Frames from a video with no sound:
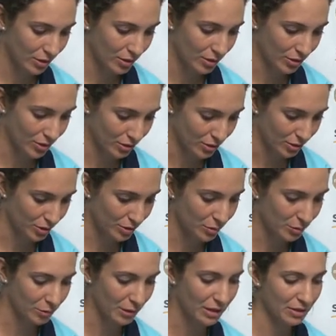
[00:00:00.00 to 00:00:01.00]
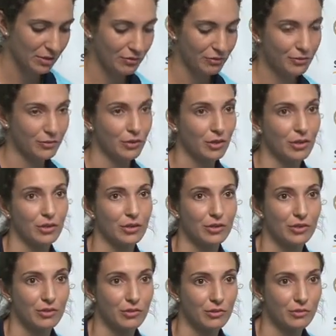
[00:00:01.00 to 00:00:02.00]
Sure. One of
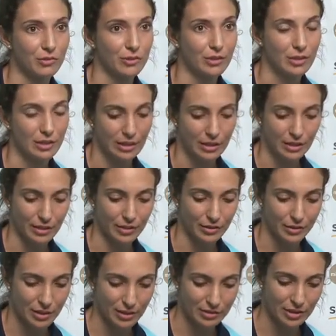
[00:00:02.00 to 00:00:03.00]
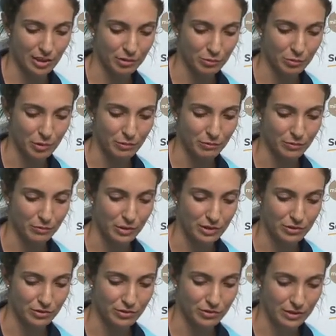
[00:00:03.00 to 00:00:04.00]
the things that we
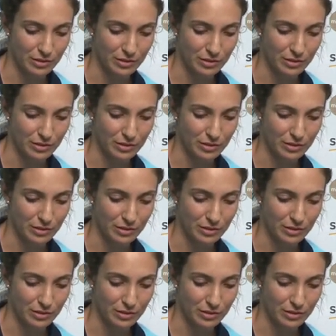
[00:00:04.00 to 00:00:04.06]
want to